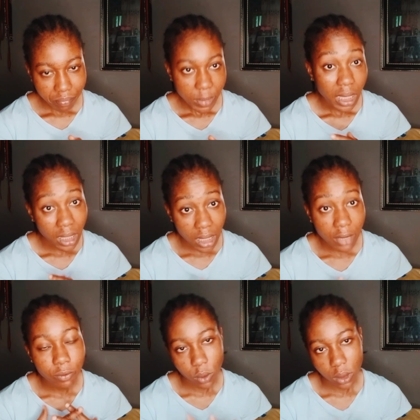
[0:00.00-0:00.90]
leave
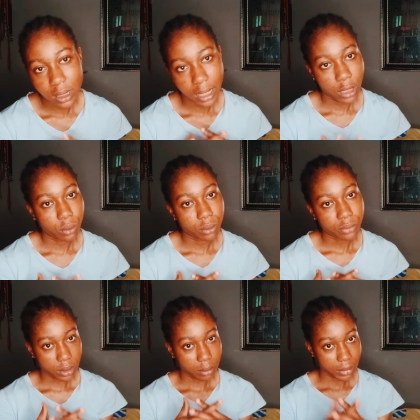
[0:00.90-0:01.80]
water alone for
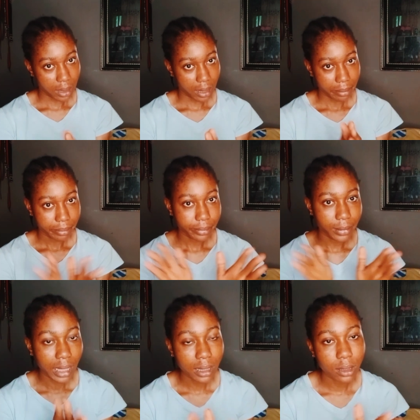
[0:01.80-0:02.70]
some time.
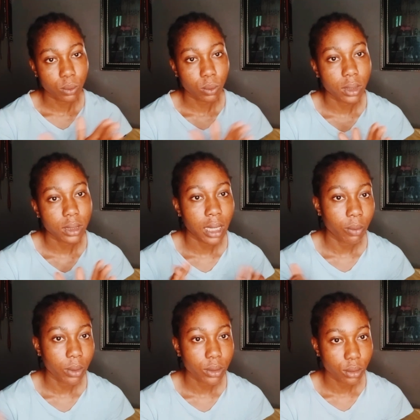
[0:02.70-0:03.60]
That is what I want
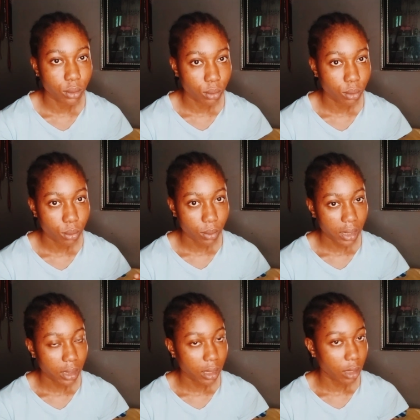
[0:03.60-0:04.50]
to do right
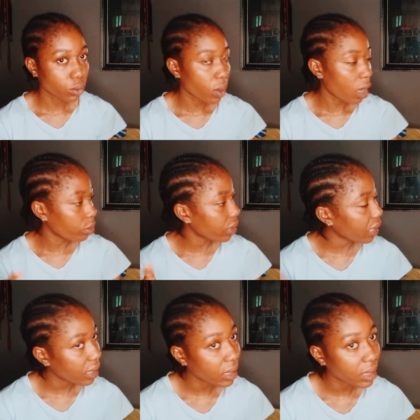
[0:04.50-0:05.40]
now. So I'll be taking
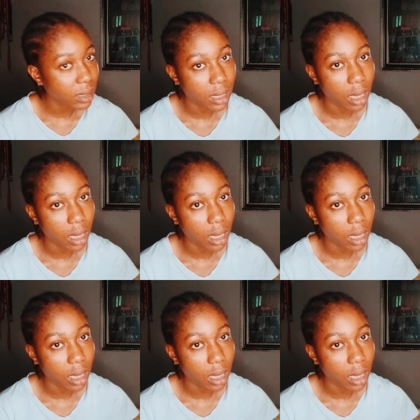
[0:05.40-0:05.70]
this down